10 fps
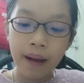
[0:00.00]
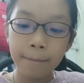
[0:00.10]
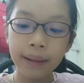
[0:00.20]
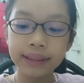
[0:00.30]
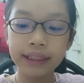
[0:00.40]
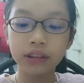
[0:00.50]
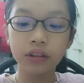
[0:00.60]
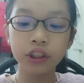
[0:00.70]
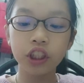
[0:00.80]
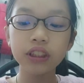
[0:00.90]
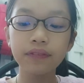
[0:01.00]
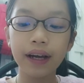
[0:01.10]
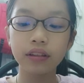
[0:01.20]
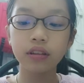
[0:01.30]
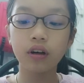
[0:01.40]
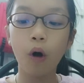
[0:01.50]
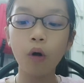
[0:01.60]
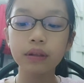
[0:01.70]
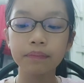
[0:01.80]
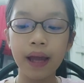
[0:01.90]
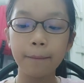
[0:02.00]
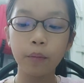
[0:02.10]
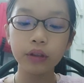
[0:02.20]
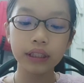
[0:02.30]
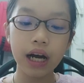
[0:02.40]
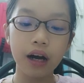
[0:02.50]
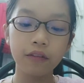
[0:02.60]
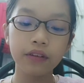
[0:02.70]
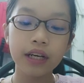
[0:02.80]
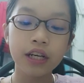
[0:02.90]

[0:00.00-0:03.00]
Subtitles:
But Sister Josephine took hold of me and pulled it up.